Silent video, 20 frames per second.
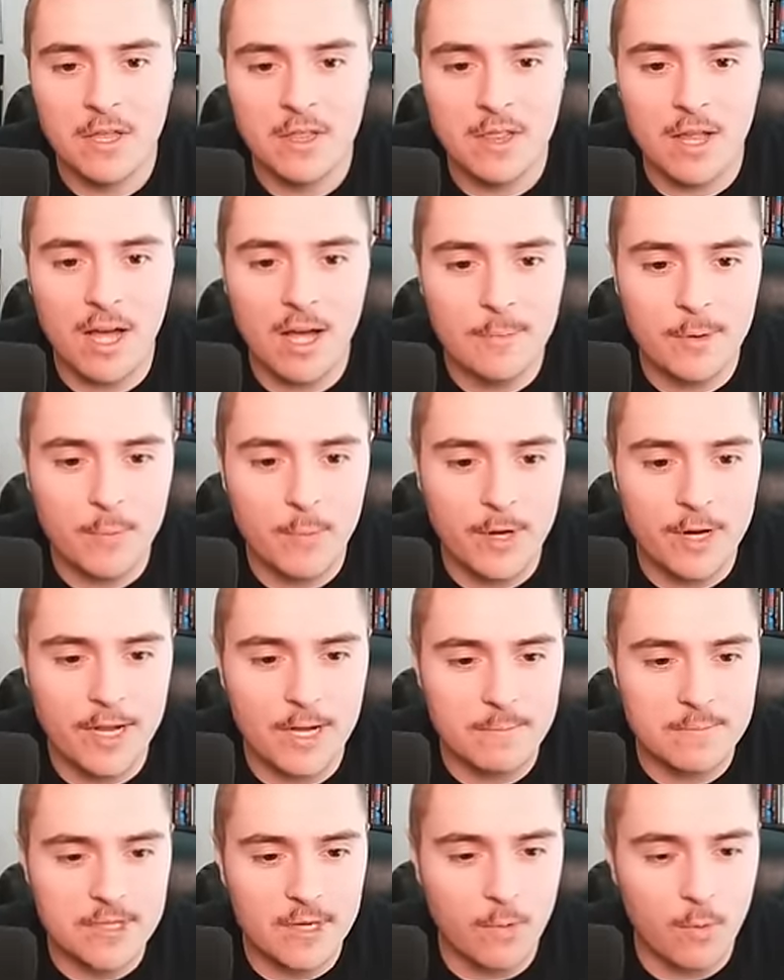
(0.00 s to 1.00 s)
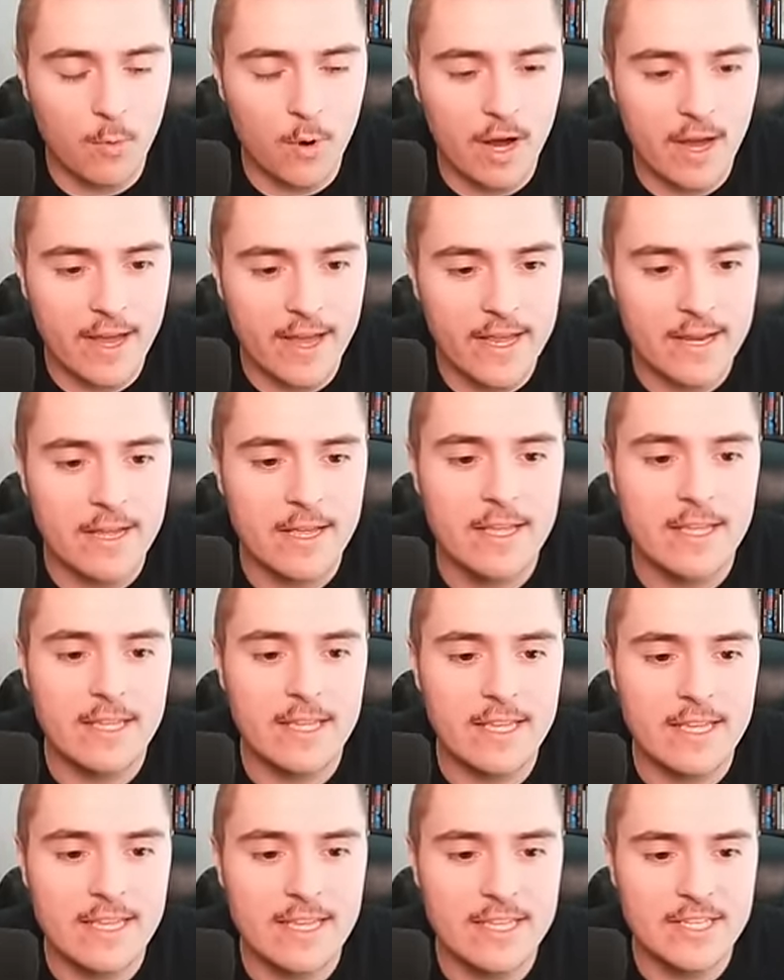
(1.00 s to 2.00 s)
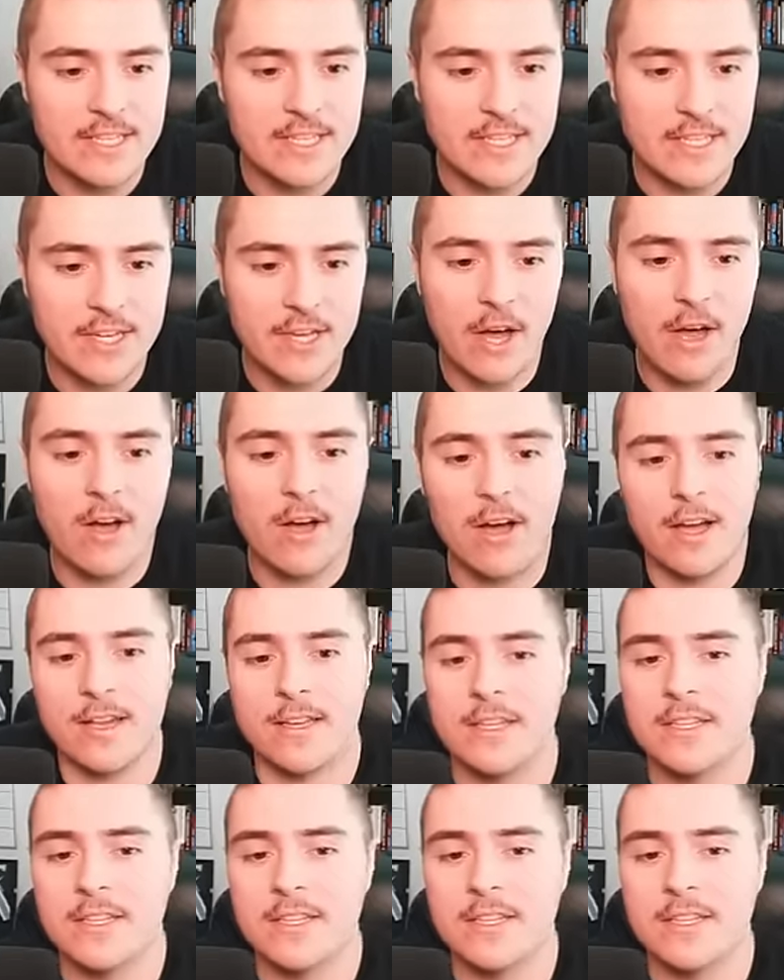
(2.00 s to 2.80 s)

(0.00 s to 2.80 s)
Lobbing went up to White. He is gone.